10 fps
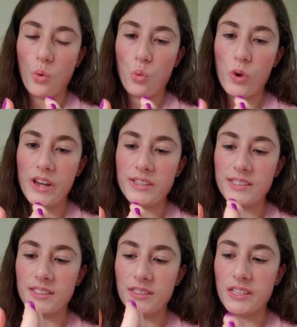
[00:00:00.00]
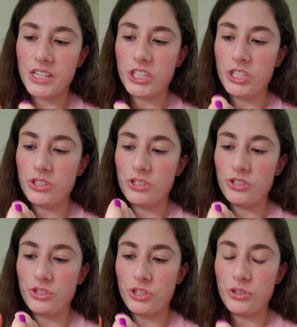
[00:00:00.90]
was
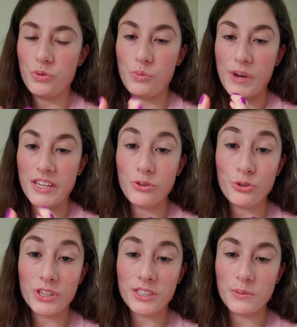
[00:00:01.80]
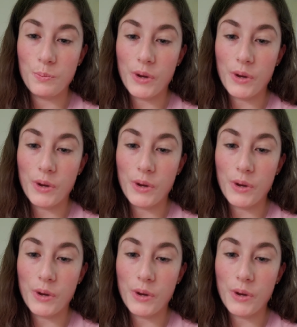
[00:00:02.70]
suctioned to my uterus,